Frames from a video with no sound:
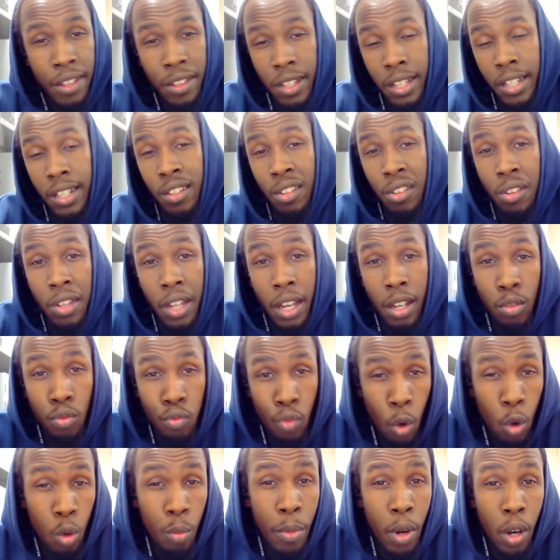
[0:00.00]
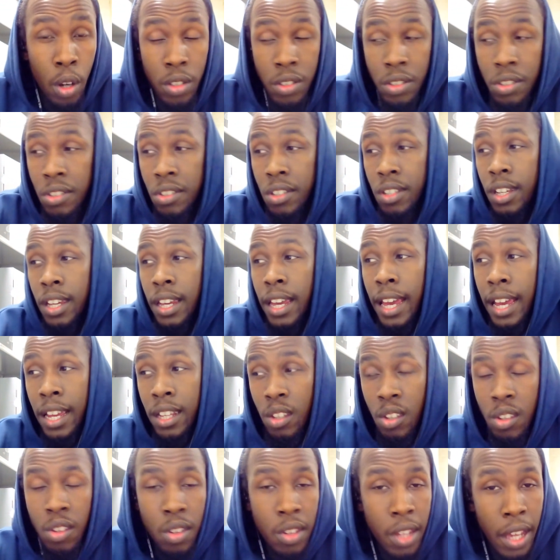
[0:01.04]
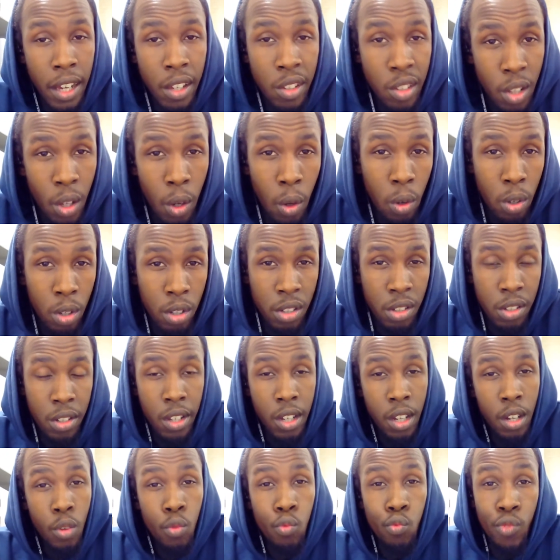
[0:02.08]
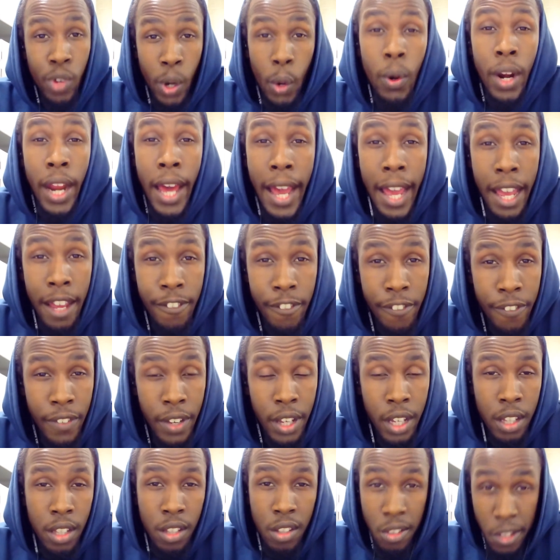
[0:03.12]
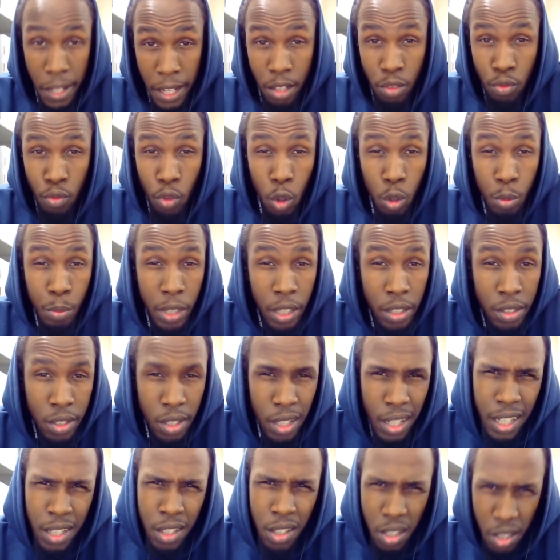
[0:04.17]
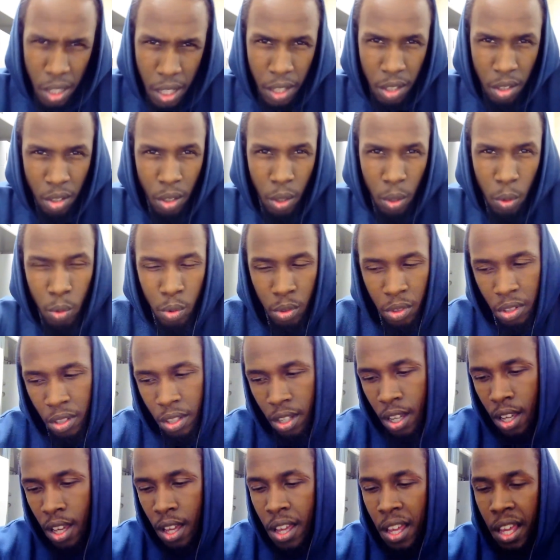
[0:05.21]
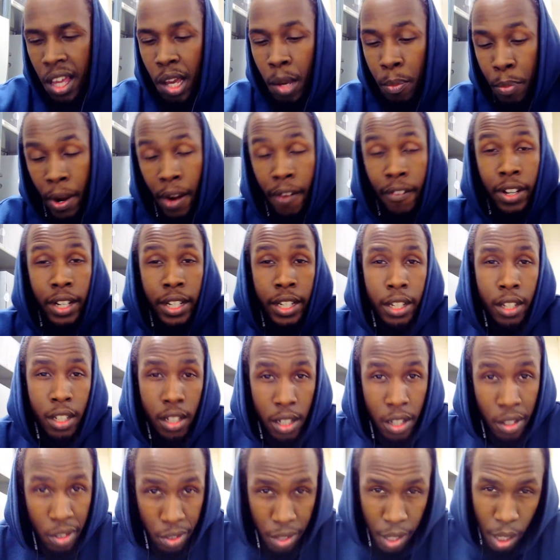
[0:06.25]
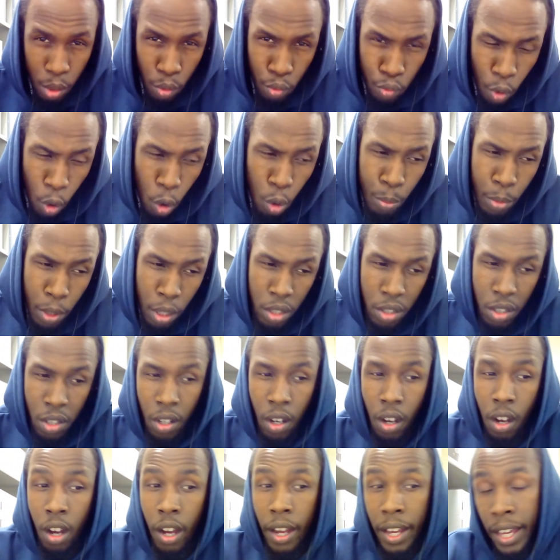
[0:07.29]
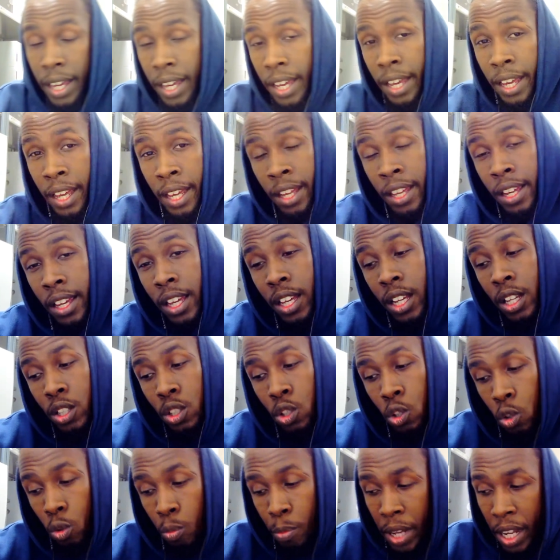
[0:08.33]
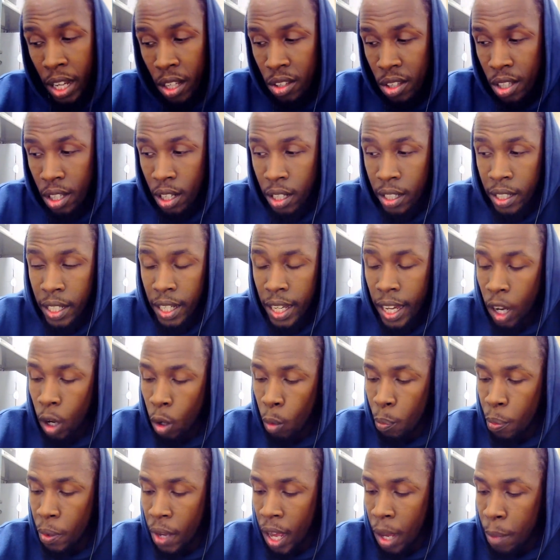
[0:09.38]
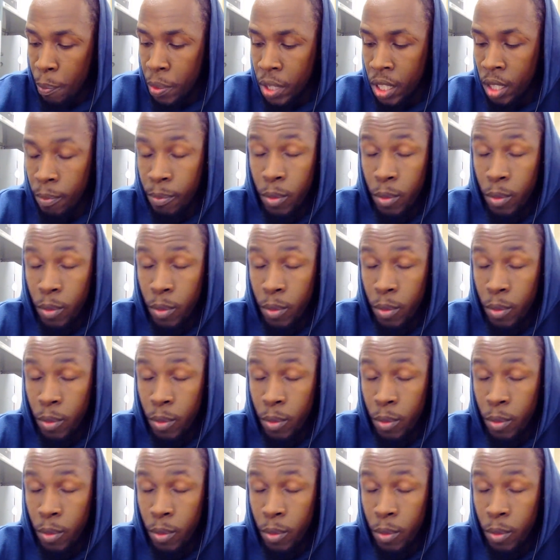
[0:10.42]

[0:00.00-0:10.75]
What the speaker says: in sex robots and sex dolls. Real life sex robots and sex dolls. Apparently the sex robots are here to basically help out